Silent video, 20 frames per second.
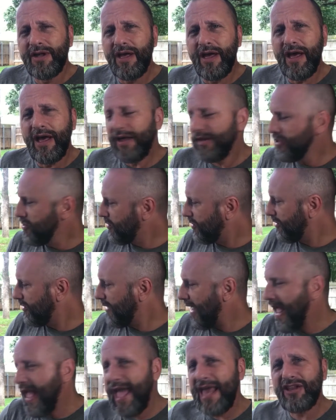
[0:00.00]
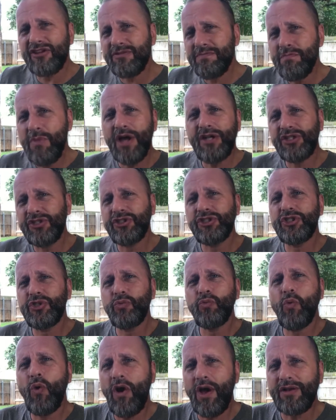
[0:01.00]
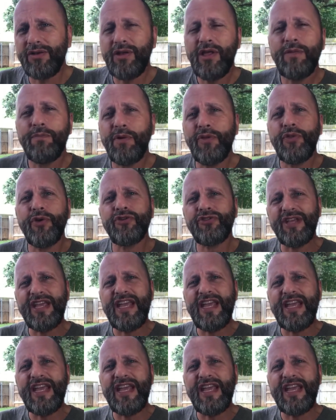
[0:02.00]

You can add as much as you want, but there's